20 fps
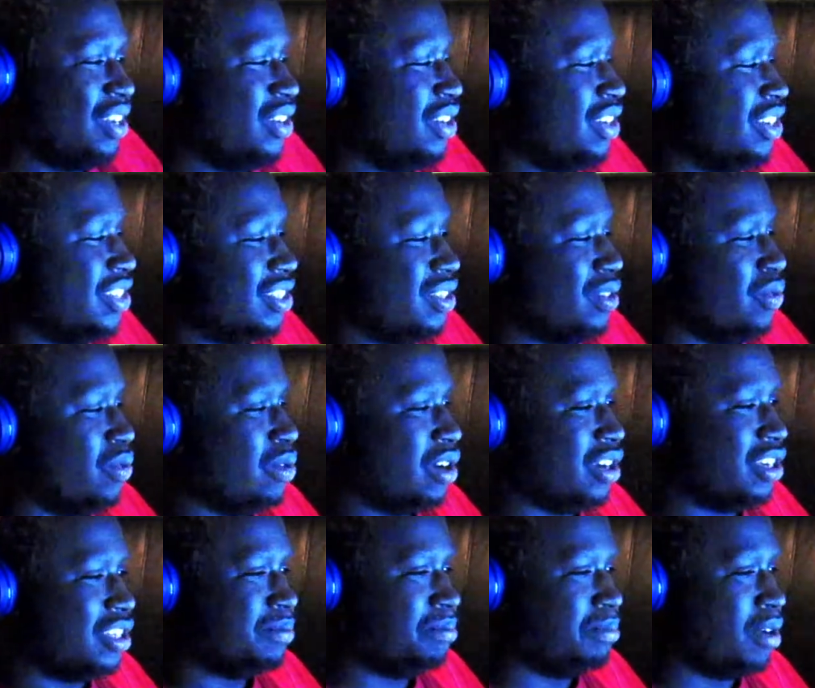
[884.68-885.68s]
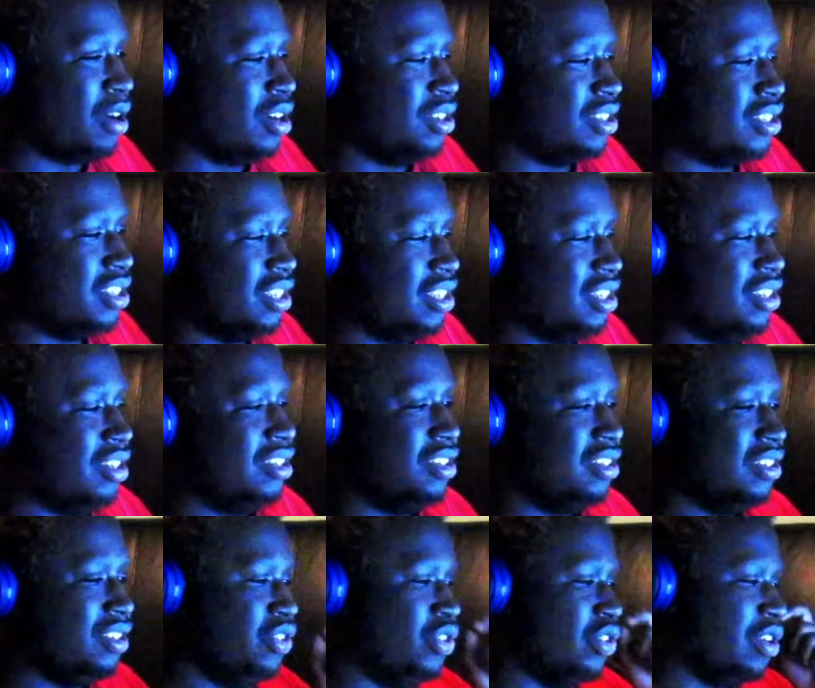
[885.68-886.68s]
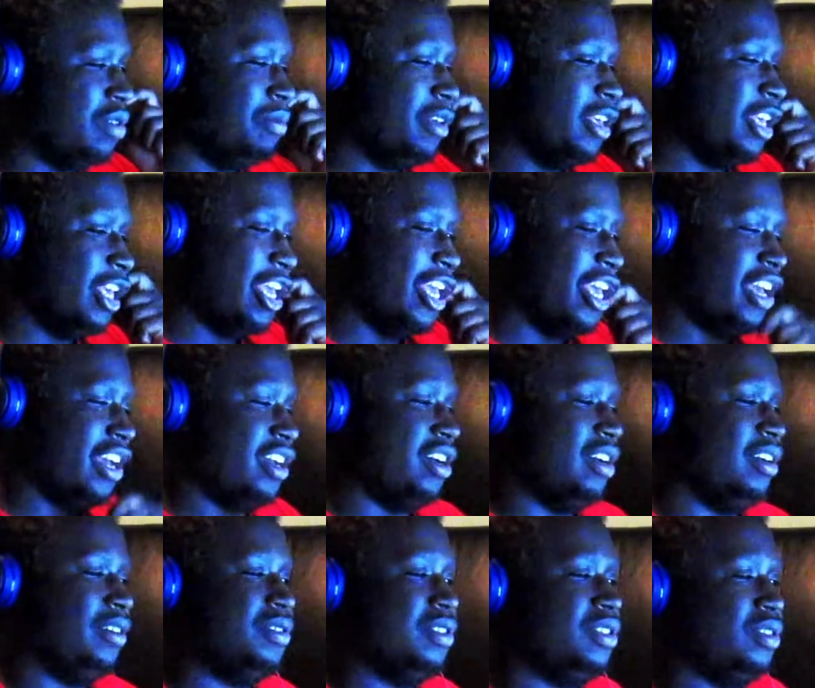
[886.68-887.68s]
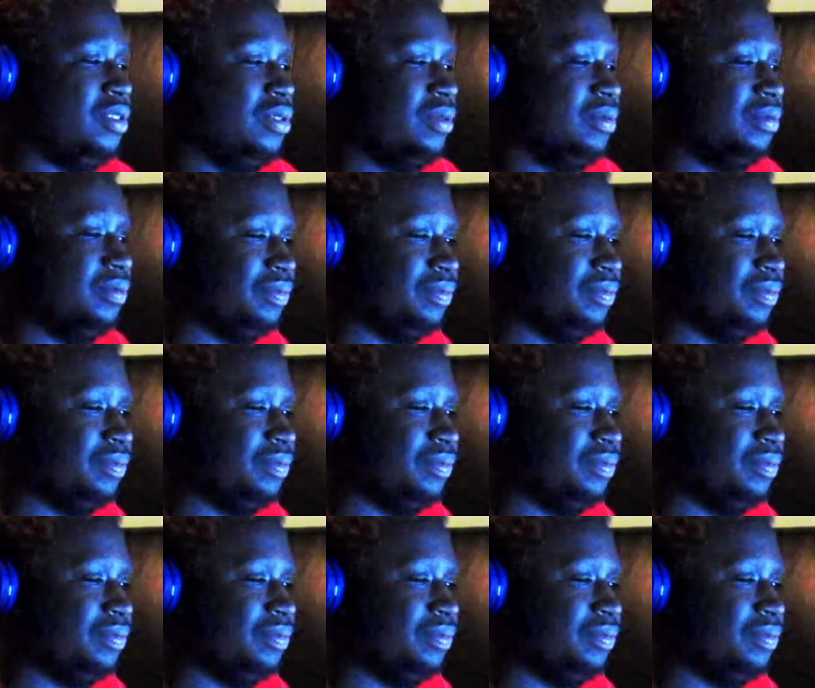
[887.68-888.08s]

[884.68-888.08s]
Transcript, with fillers: Who is the worst person you could be handcuffed to?